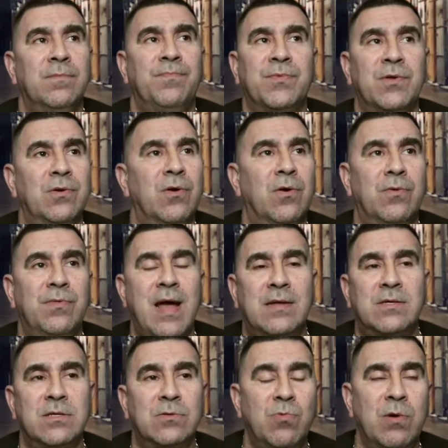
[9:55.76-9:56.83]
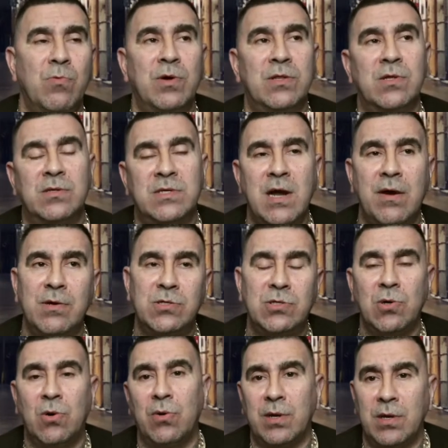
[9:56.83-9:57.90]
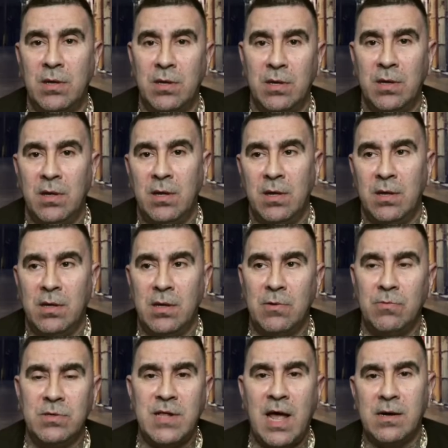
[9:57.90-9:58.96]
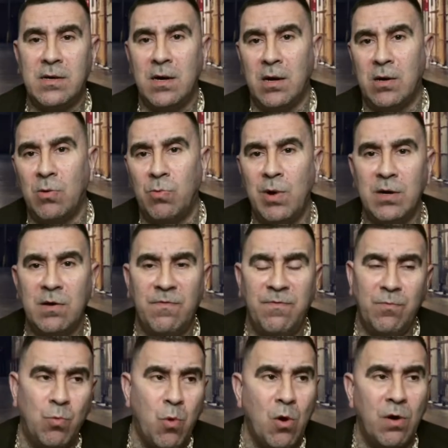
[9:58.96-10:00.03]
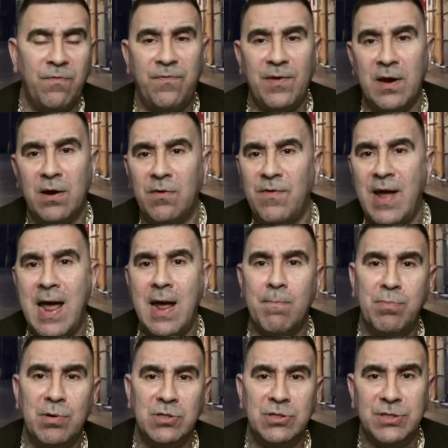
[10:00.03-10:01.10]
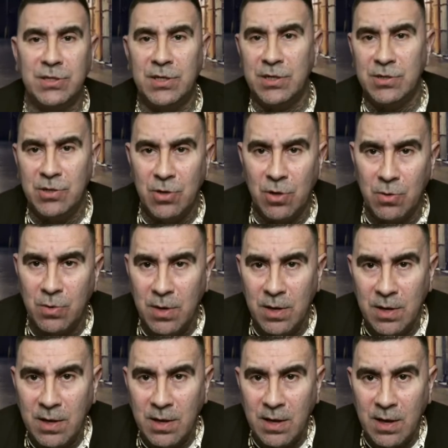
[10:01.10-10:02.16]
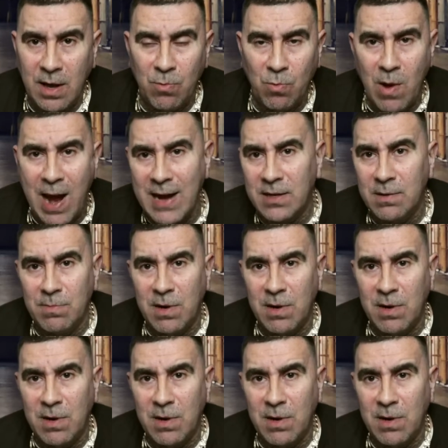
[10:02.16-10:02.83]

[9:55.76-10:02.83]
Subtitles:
you know, that just went with the territory. It was like a guerrilla warfare of ambushing and, you know, and whacking